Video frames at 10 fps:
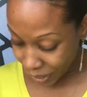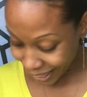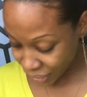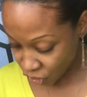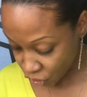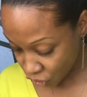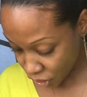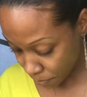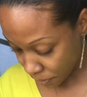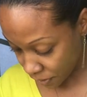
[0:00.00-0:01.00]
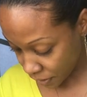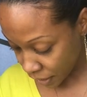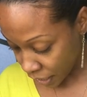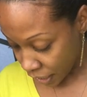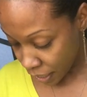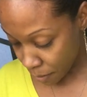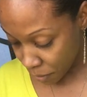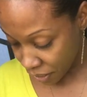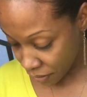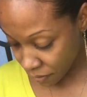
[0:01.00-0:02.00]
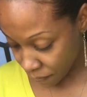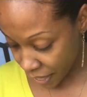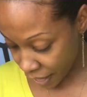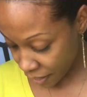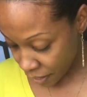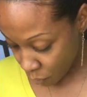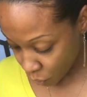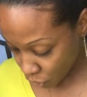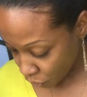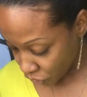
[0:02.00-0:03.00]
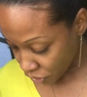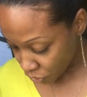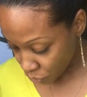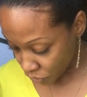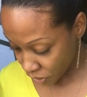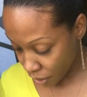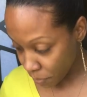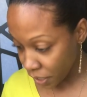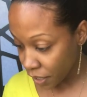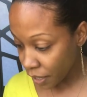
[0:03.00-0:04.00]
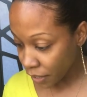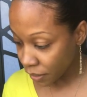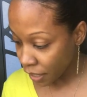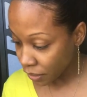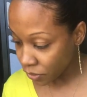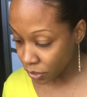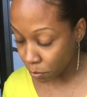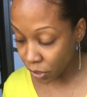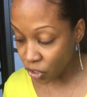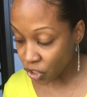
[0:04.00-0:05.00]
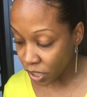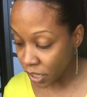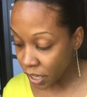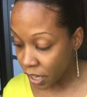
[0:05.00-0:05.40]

relationships. And because of that, we know good news is coming in after this completion,